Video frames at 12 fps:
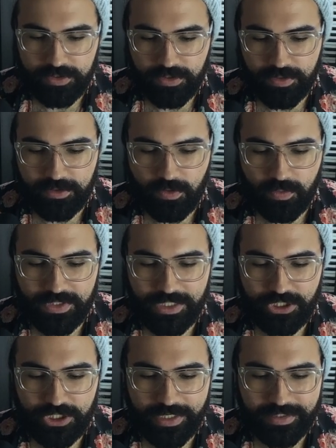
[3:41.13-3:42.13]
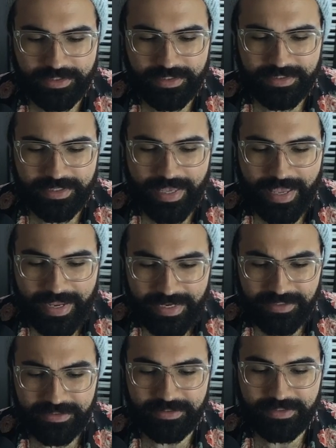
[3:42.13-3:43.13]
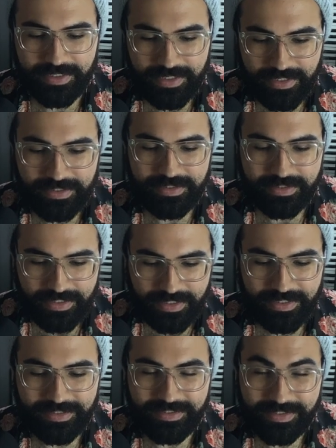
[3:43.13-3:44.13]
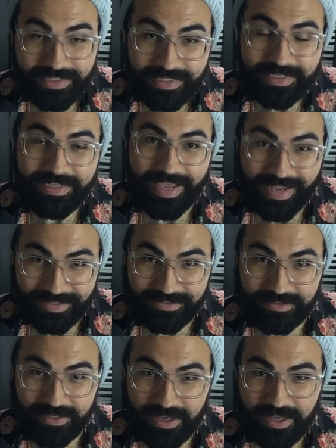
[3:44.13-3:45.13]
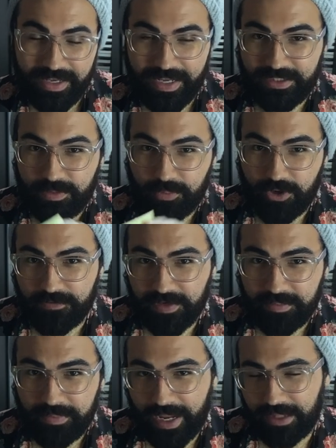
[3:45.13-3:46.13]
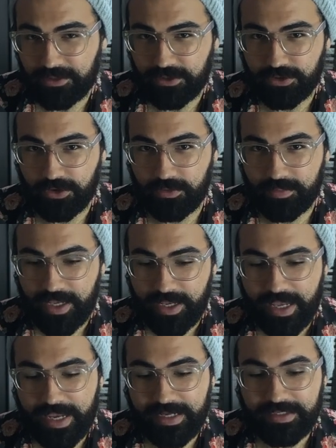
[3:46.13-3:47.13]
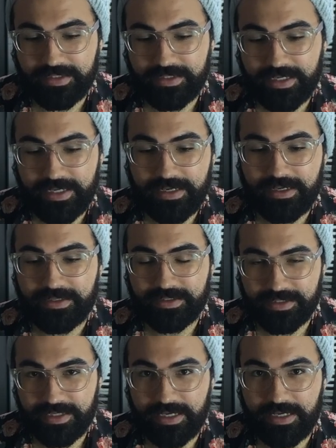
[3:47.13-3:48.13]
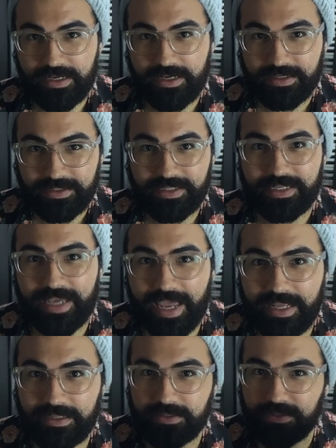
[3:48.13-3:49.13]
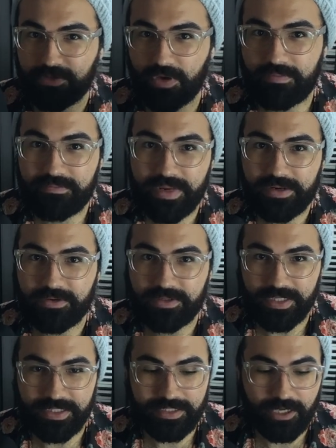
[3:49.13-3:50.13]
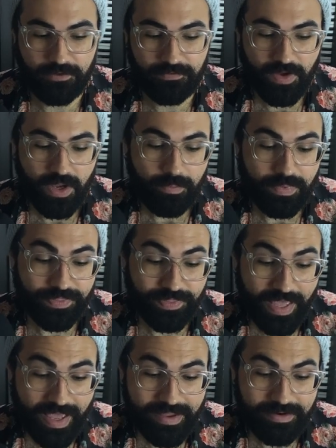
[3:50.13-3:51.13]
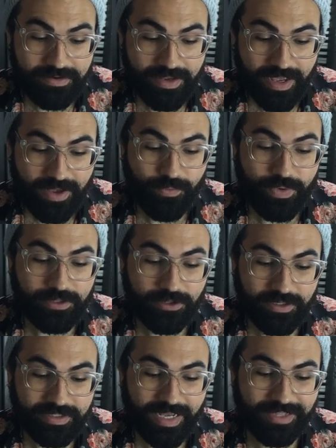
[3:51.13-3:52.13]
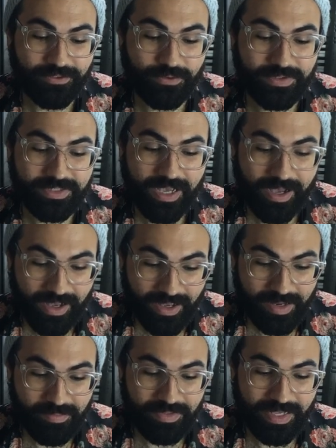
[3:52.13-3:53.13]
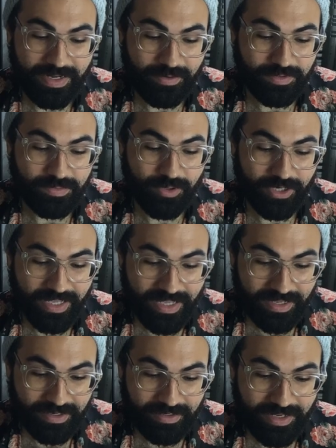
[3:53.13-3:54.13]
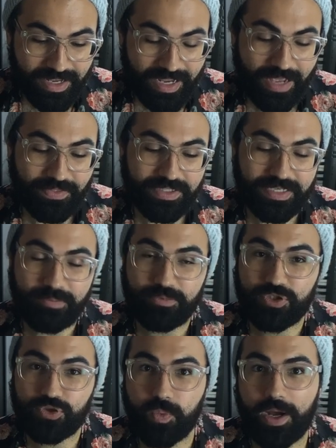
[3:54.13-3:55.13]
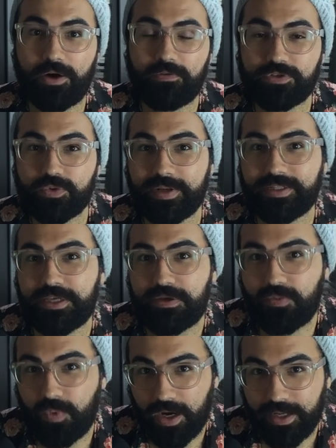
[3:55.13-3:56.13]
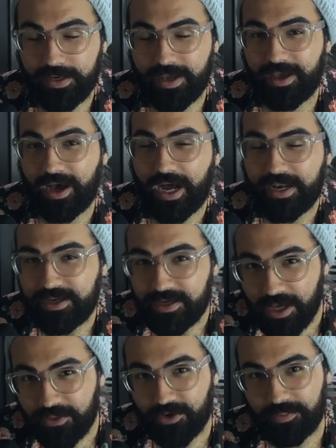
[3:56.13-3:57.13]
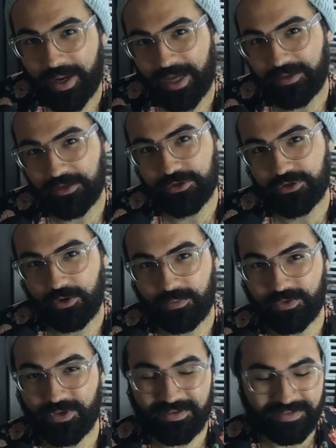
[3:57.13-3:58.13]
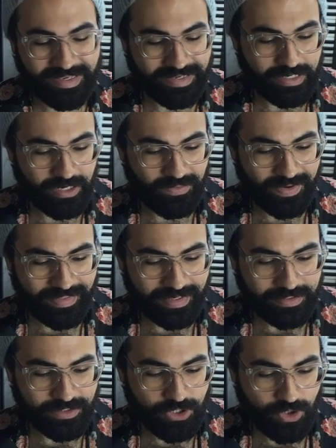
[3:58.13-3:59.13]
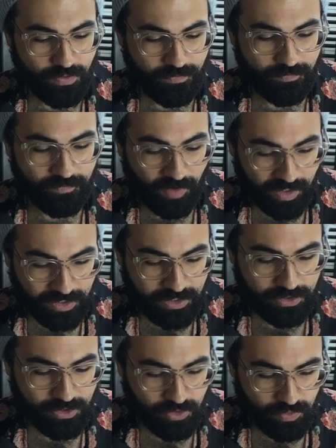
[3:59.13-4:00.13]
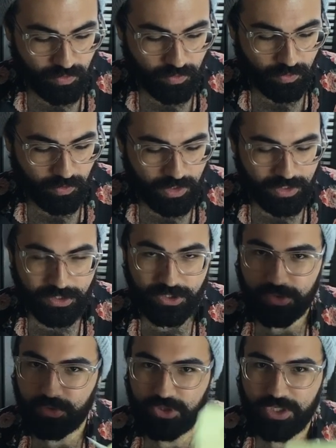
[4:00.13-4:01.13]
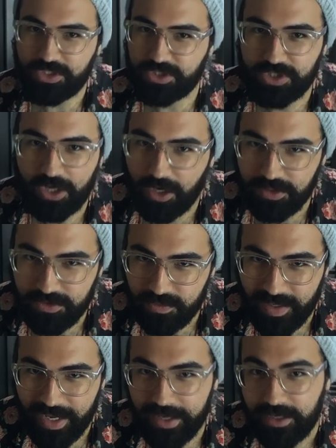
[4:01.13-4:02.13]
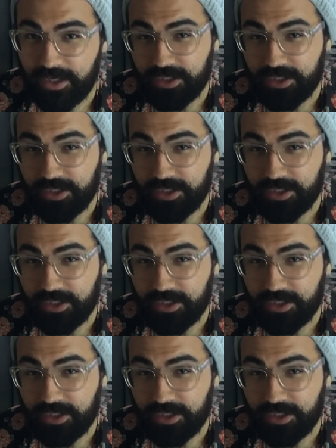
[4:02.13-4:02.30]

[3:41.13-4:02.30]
So this one was Genesis 8DCD8. It's a perfect palindrome, 8DCD8. So it mirrors itself. But then we looked at the time that it was put in, and the time was 1221, another palindrome. So I was like, you know what? That is too fucking cool to just toss away.